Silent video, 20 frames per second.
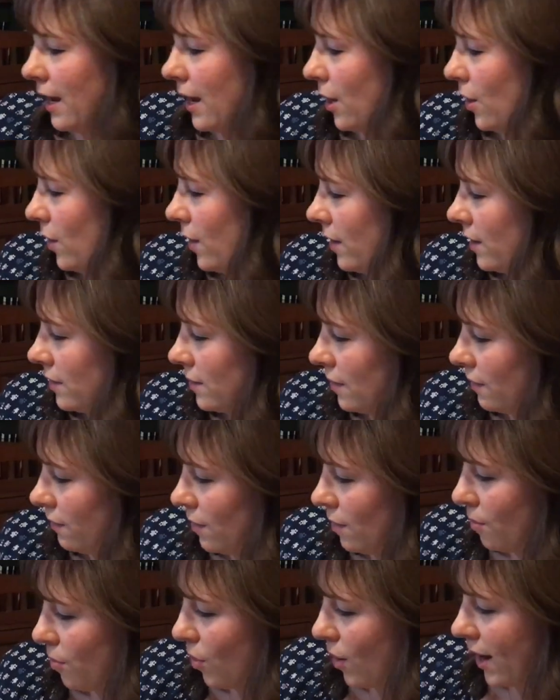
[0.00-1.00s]
areas of
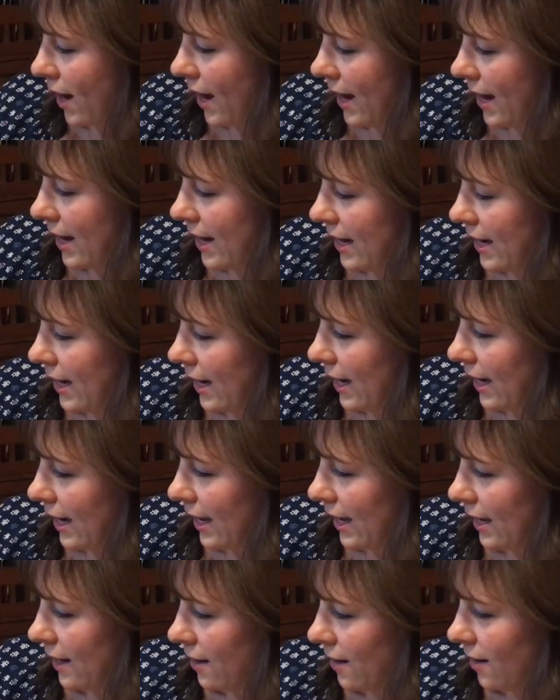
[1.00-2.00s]
the brain
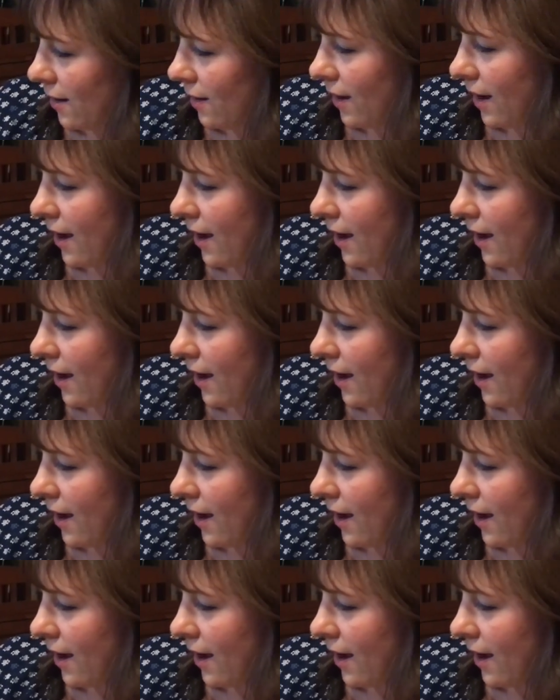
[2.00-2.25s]
and